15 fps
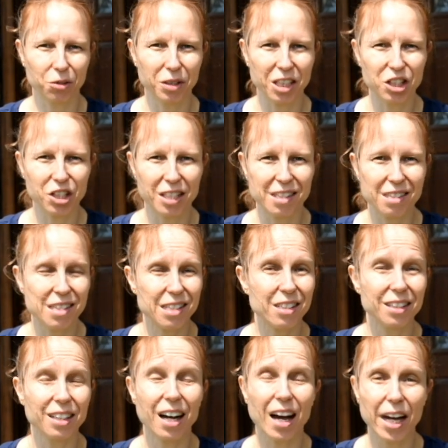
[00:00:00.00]
which is
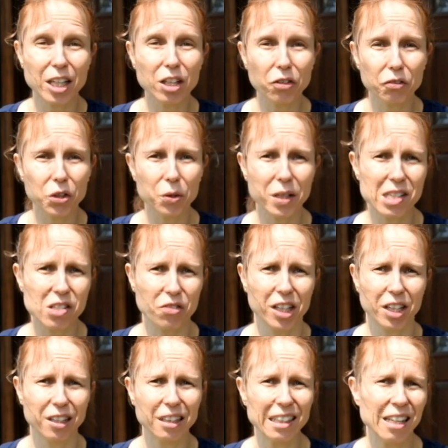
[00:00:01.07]
to hike through
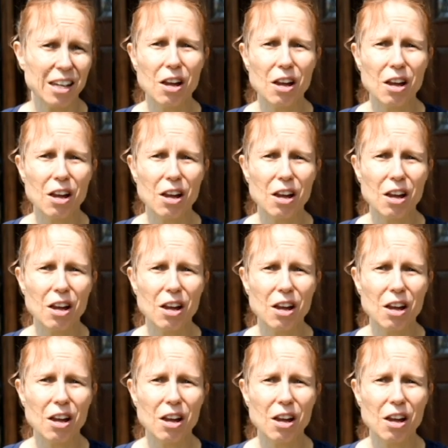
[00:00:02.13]
Israel